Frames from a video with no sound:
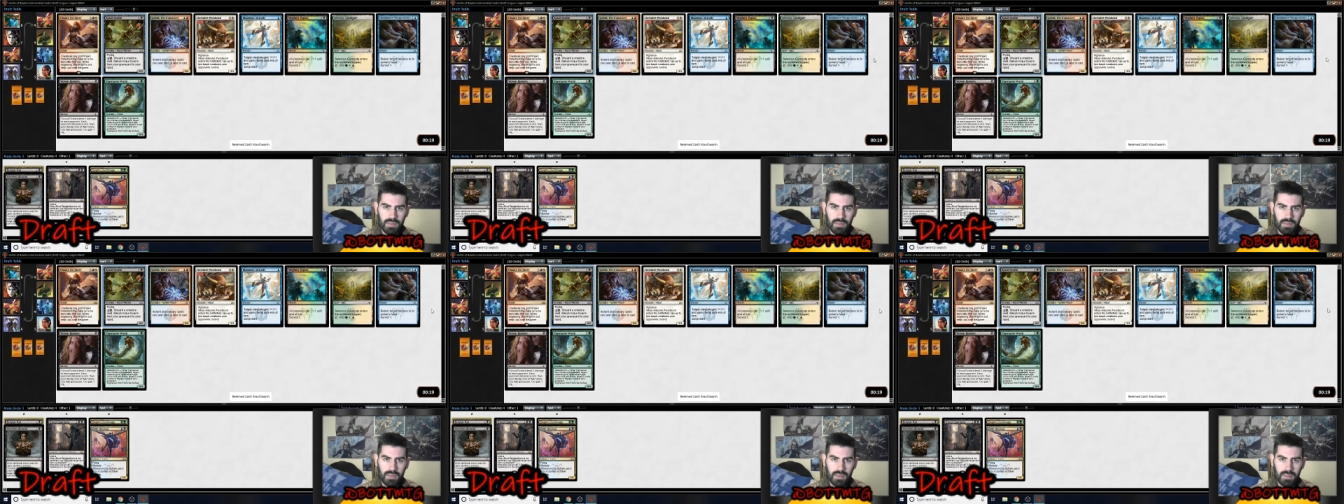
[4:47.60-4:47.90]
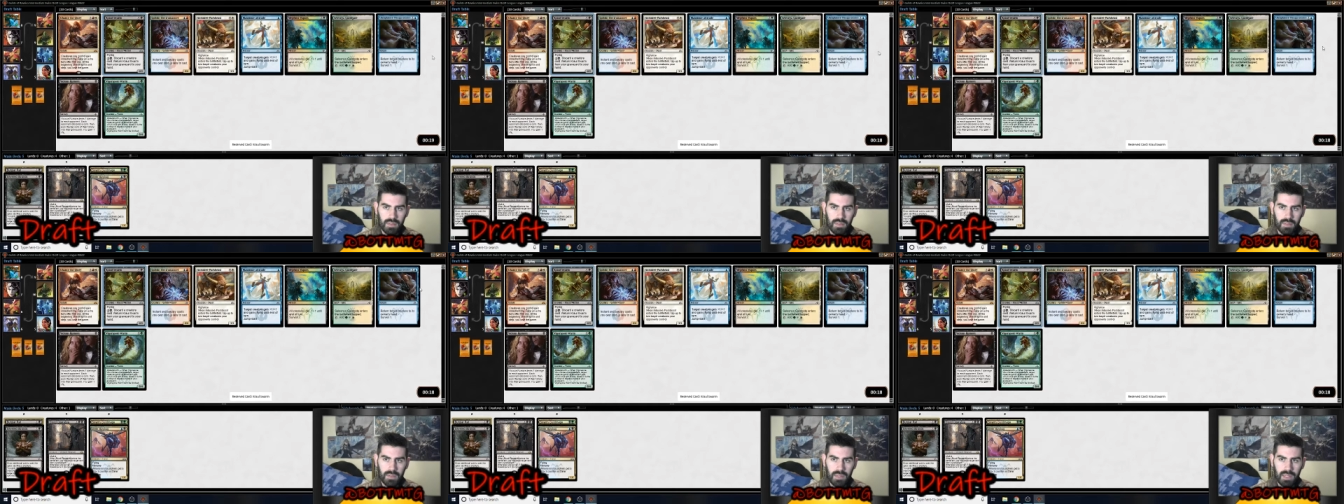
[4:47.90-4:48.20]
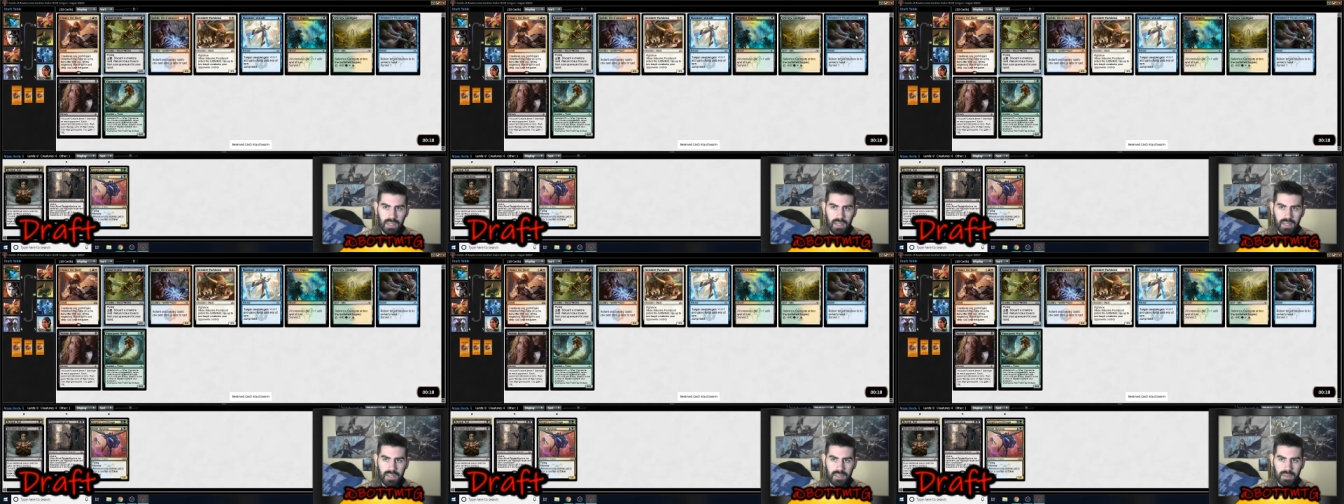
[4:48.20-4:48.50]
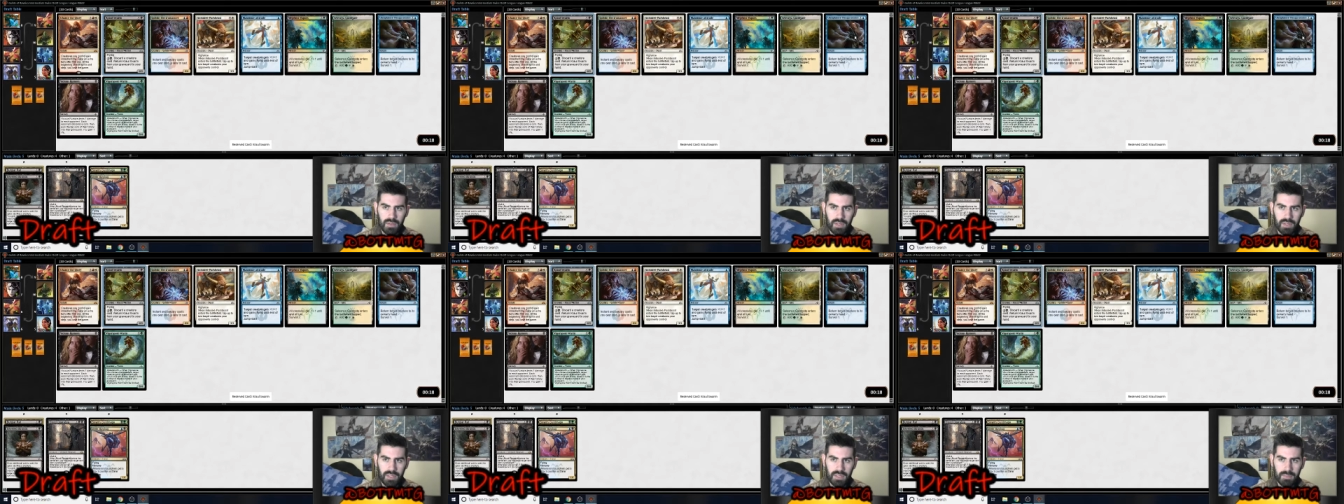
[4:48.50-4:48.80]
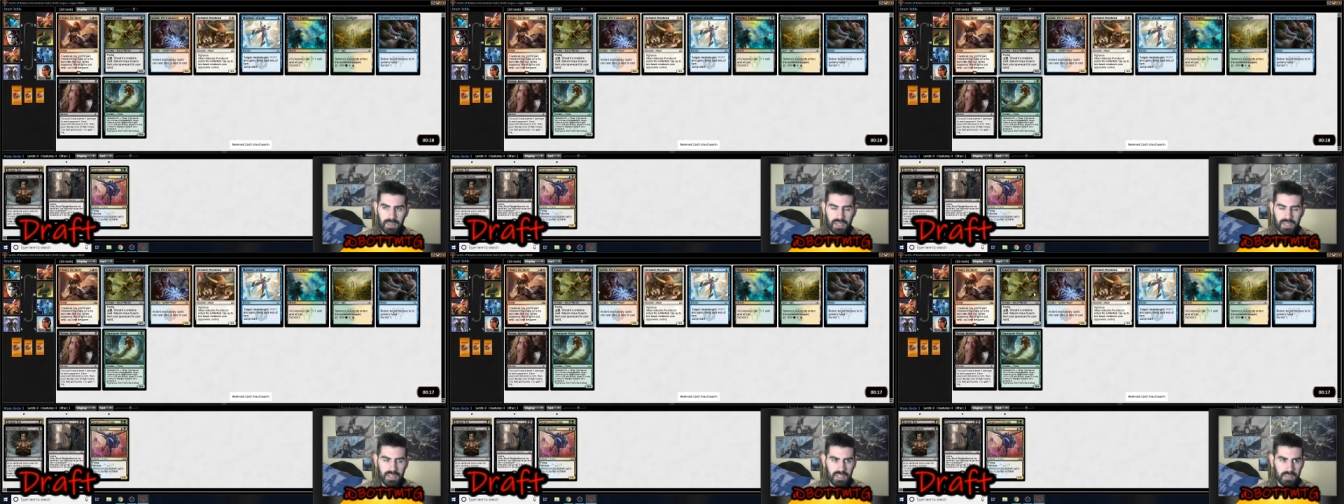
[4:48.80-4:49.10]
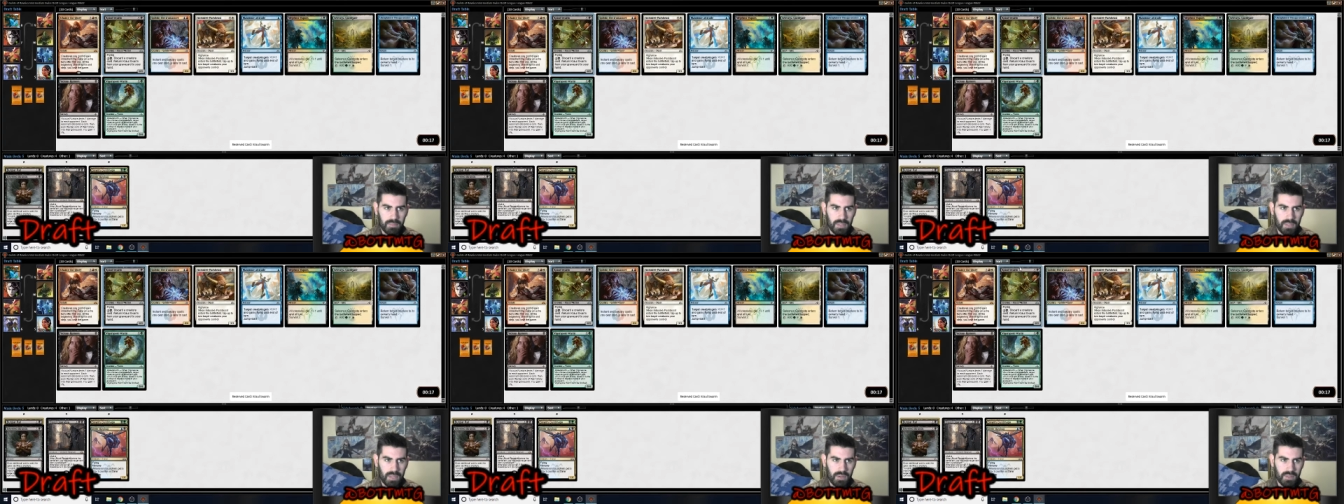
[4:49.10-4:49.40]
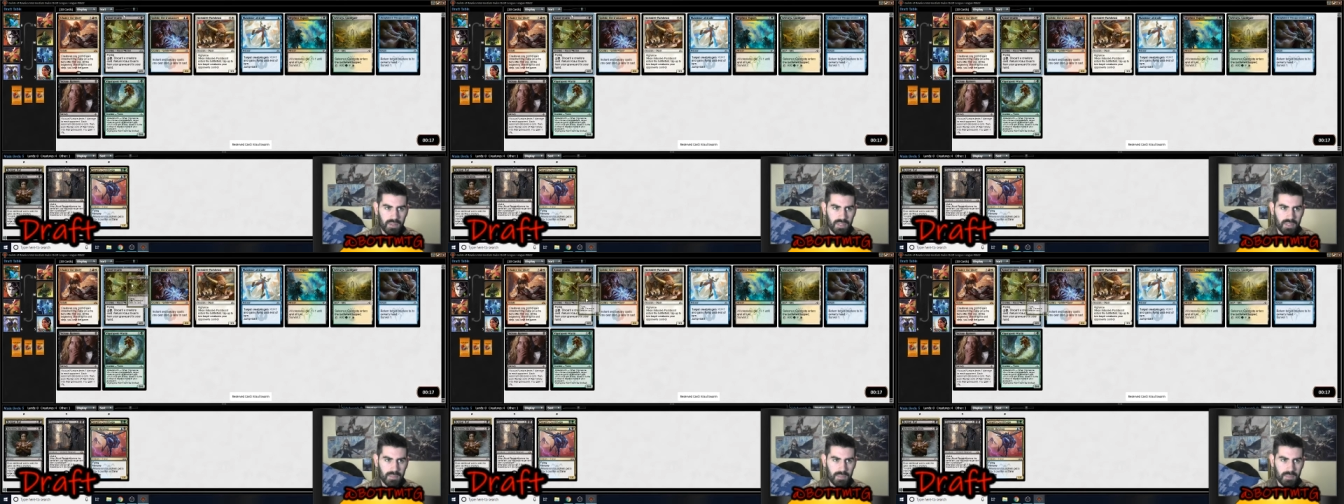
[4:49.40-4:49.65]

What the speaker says: Although I like Unexplained Disappearance,